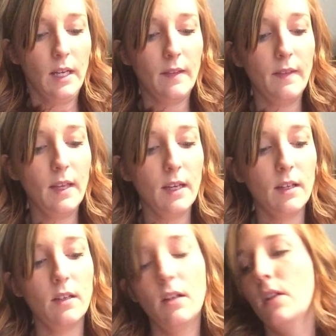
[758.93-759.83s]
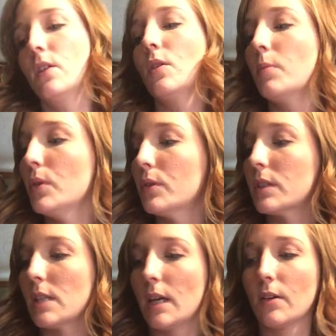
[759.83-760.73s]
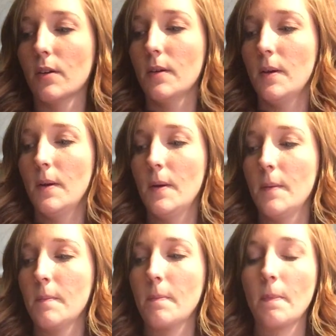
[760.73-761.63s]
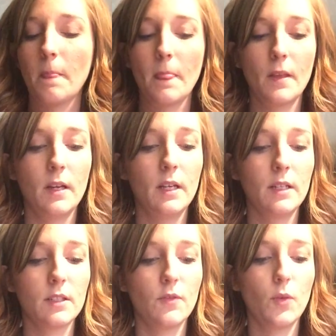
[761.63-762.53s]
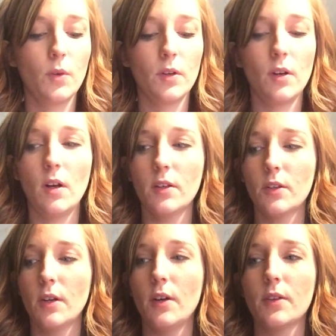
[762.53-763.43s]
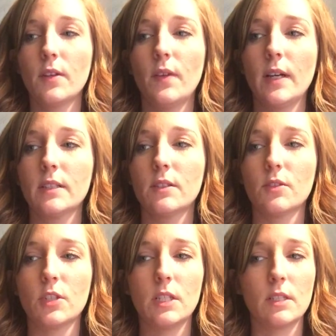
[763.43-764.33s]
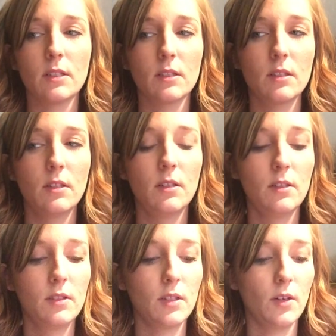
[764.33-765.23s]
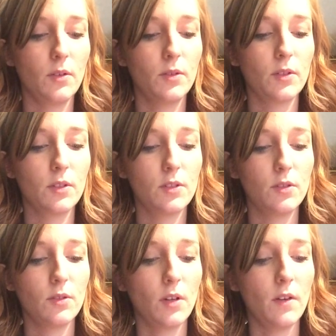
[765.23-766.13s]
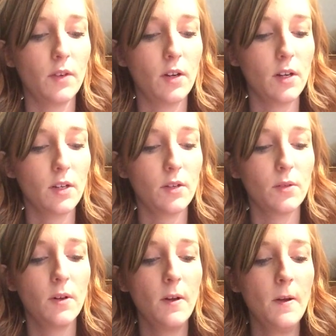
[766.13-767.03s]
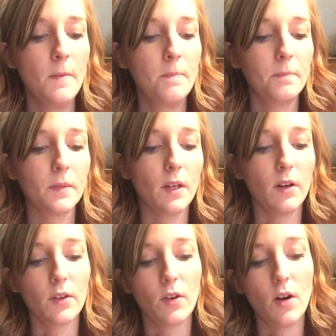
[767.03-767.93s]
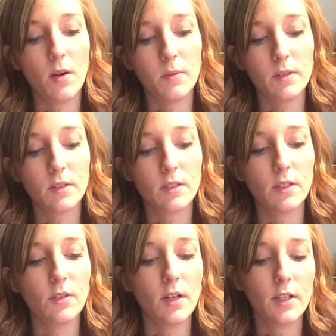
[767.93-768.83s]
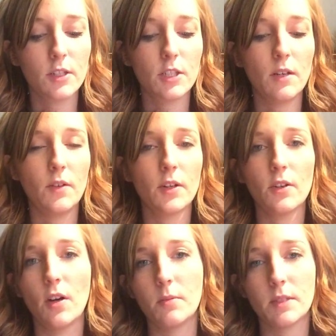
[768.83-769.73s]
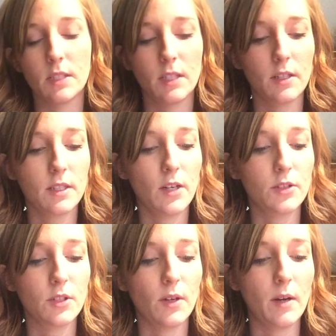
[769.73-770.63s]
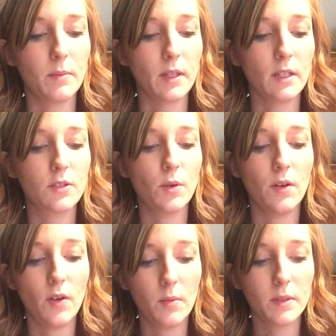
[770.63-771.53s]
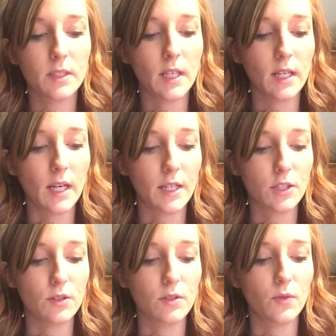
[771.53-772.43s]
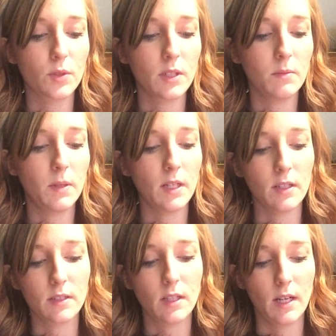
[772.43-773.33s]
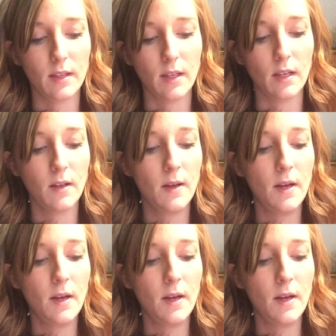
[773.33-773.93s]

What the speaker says: And then your blue container is for all of your healthy fats and your cheeses. So you're going to do your avocado, your almonds. You're not going to shove all your almonds in here. It tells you how many. 12 almonds, 8 cashews, 14 peanuts, kind of thing.